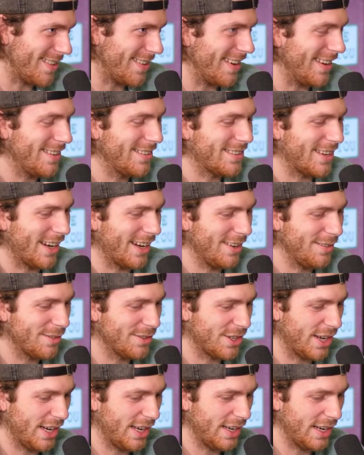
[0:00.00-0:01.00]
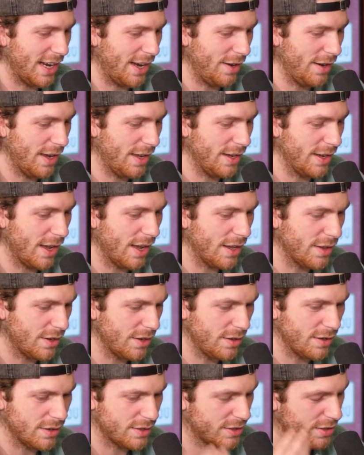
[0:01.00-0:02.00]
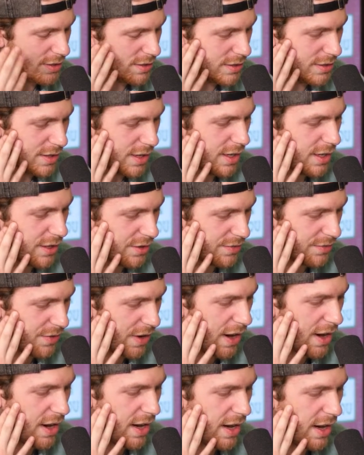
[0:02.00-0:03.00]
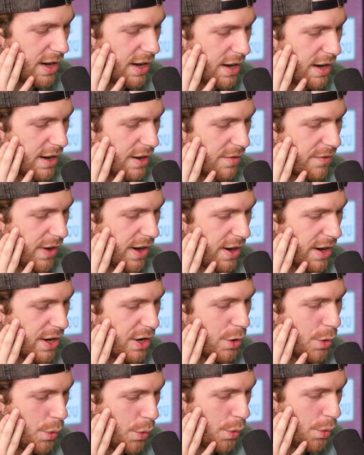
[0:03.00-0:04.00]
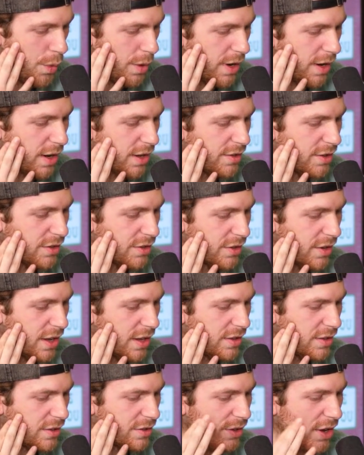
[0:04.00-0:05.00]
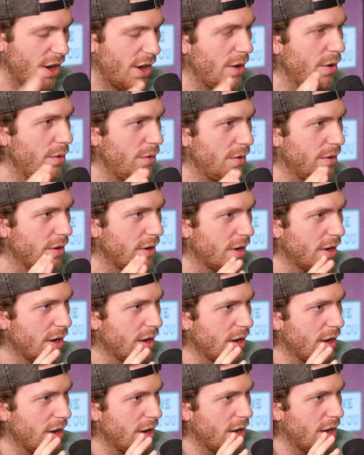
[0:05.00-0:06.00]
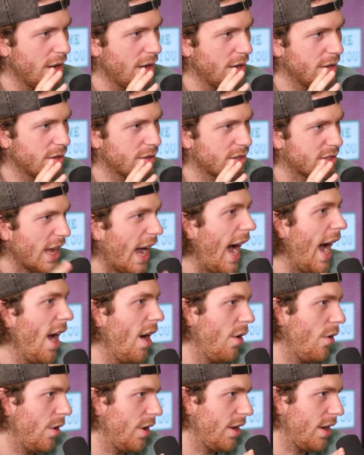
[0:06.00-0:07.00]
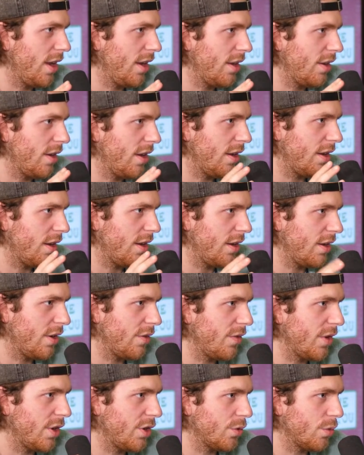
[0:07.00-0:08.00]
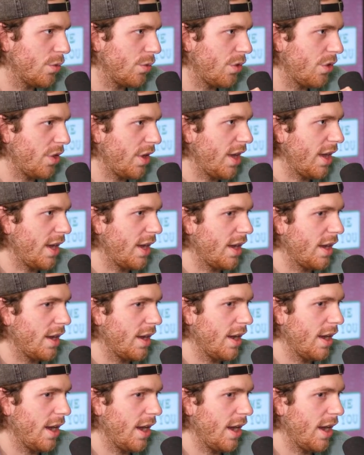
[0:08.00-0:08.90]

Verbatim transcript: You know, check it check it out. And uh, dude, it's just it is very very cool, and it's it's it's its own style and and, and individual thing.